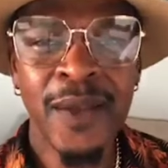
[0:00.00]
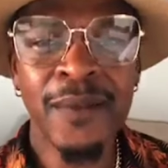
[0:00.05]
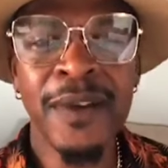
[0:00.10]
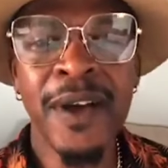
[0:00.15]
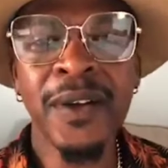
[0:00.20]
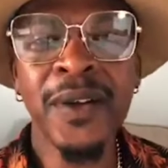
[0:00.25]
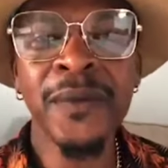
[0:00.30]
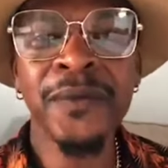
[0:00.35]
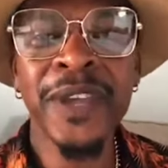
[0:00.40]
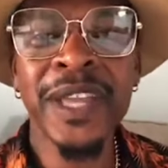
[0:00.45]
No,
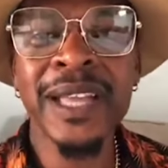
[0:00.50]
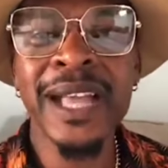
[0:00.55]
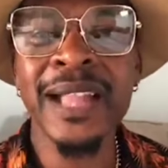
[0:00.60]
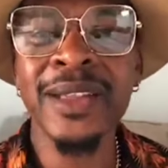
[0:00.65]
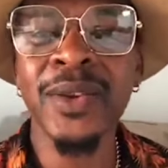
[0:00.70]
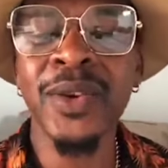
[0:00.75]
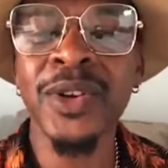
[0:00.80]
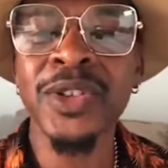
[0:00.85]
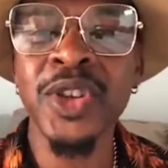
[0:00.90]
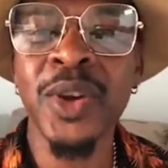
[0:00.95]
I don't
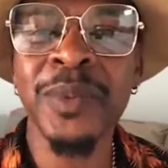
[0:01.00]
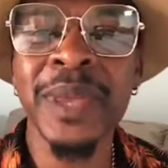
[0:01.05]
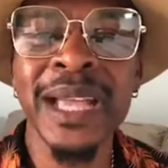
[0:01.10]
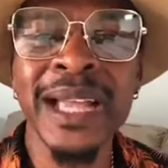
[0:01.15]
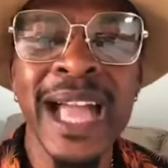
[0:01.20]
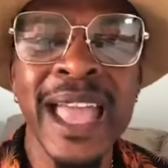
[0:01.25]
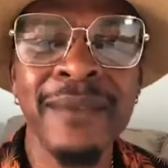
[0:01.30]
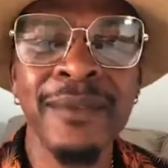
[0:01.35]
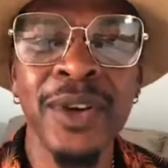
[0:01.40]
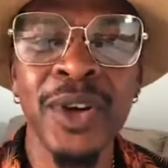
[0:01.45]
forget how
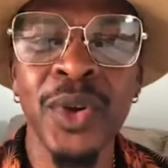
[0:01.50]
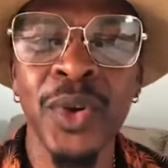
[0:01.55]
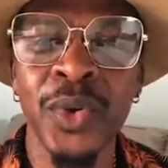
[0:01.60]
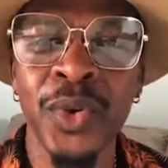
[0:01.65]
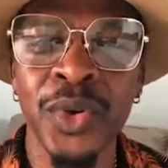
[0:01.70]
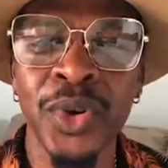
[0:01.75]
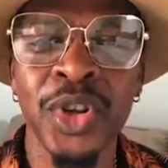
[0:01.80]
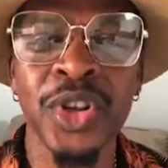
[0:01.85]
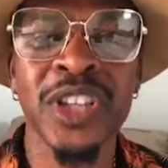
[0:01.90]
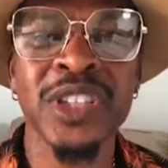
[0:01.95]
Jamaica even
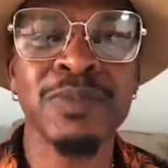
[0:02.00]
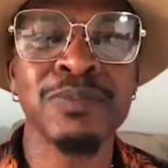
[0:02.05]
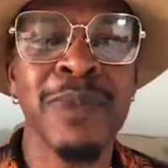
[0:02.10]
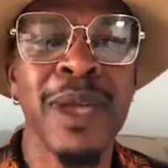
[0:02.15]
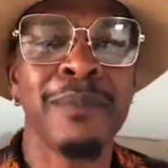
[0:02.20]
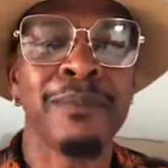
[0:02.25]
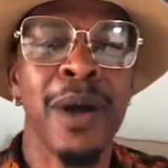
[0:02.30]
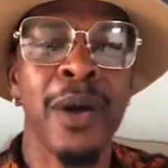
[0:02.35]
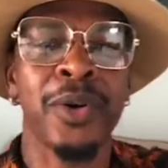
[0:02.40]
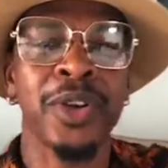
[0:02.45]
look. You know, just
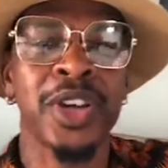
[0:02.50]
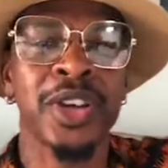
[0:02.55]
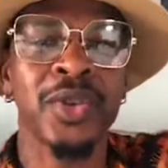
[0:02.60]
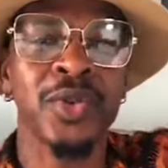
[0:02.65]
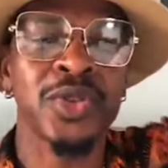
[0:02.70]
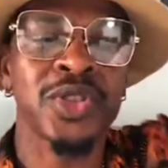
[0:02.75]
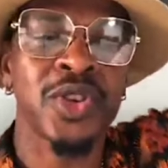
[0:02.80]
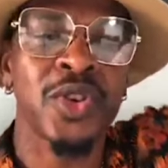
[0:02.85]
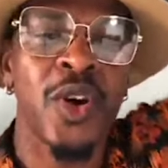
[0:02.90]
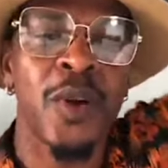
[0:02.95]
remember when
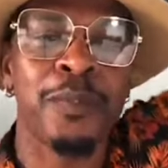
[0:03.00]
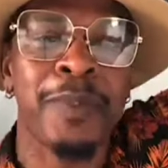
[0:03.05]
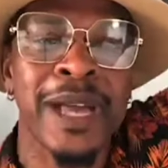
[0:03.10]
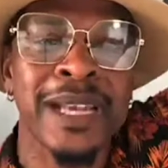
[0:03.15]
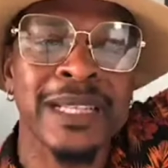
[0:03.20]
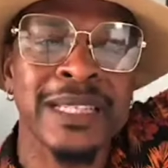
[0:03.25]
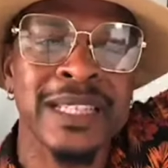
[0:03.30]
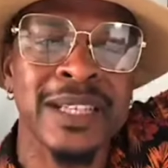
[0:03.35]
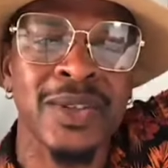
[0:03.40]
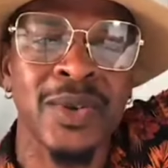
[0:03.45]
you used to go
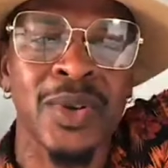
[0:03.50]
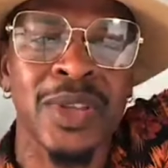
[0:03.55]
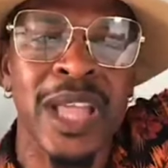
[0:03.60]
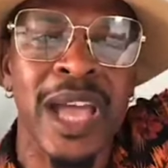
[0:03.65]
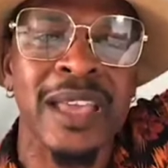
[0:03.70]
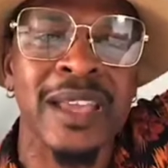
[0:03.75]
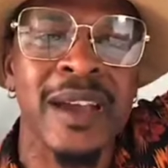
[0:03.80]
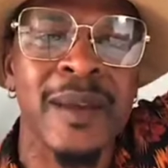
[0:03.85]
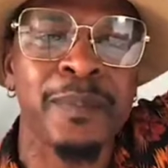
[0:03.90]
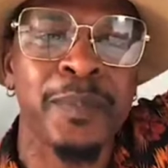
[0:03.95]
up on the city out
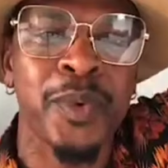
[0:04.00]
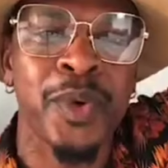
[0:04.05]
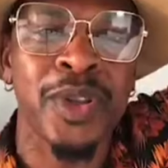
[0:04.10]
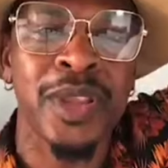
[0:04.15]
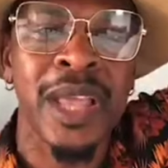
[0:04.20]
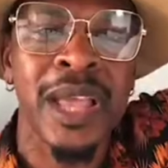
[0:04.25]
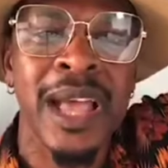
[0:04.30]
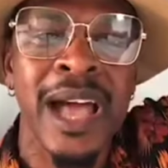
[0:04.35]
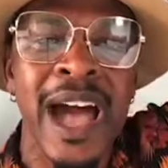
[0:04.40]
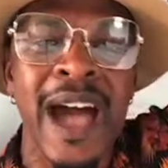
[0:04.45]
of the
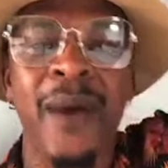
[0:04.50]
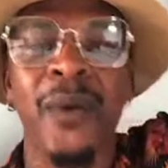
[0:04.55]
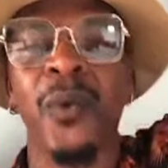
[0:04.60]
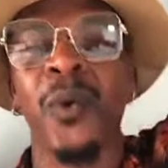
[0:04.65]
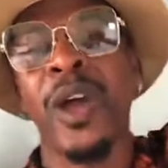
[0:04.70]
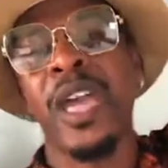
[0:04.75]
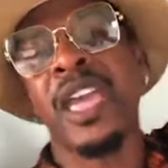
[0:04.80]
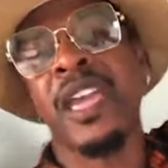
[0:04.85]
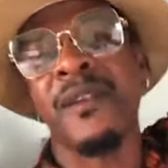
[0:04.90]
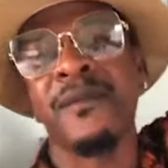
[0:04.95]
airport
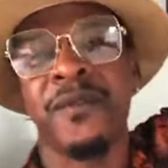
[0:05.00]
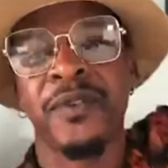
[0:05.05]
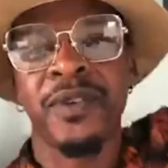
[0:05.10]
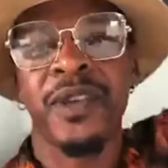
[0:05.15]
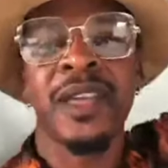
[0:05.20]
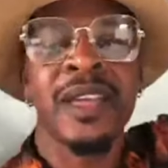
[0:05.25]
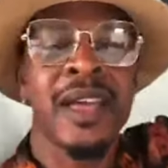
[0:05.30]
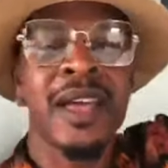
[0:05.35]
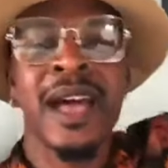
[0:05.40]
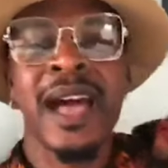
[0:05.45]
and wave.